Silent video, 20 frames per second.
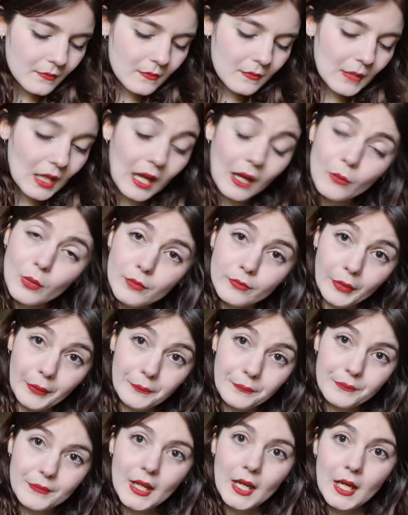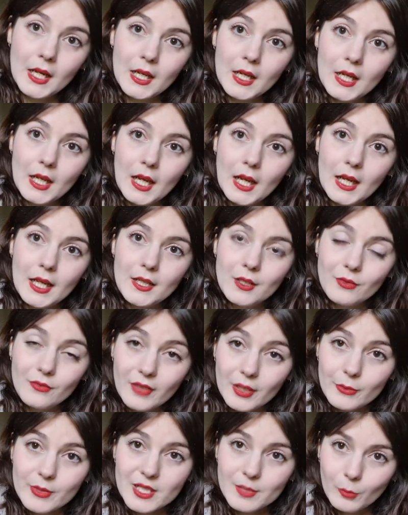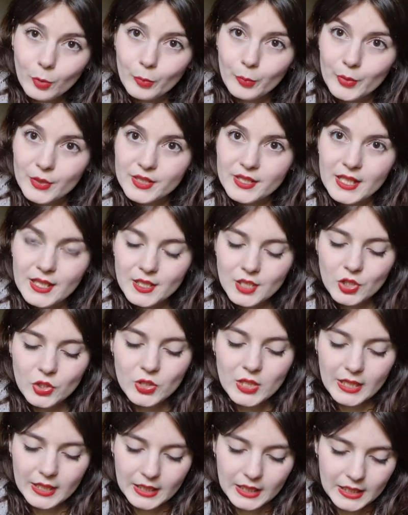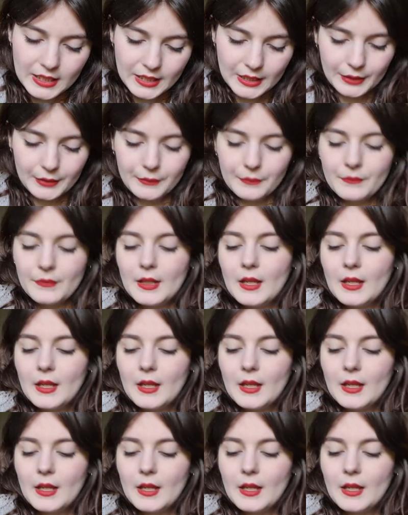However, in a very small percentage like here,